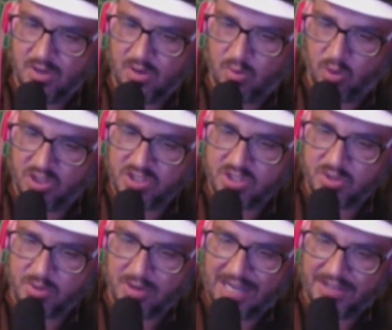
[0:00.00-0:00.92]
Once
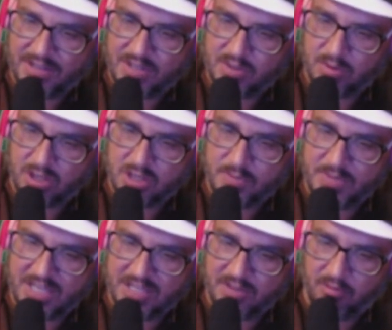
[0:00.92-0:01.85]
you are out the door, you
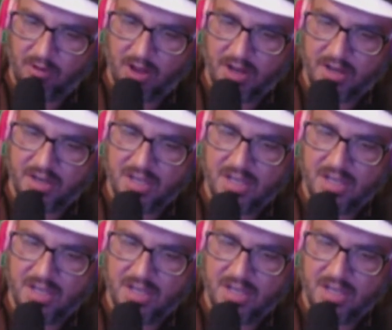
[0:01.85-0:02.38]
begin to run.